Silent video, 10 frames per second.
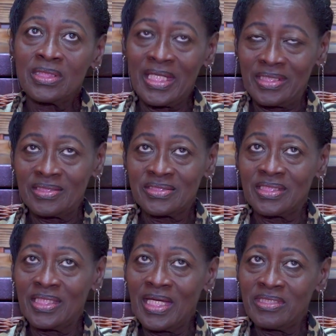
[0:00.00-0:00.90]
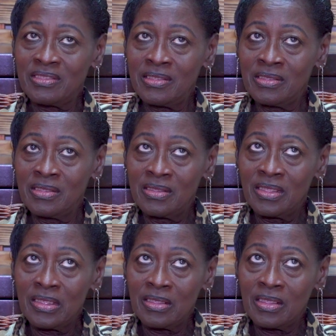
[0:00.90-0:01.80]
get us together
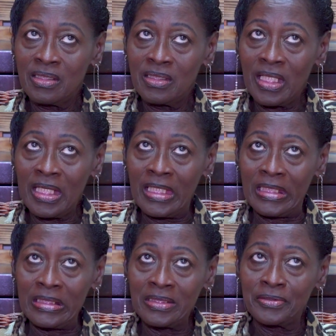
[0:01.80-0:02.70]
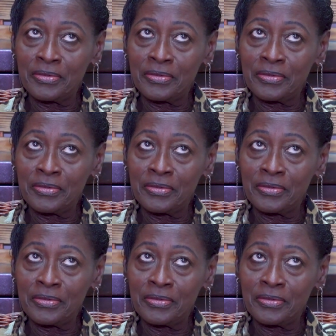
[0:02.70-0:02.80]
and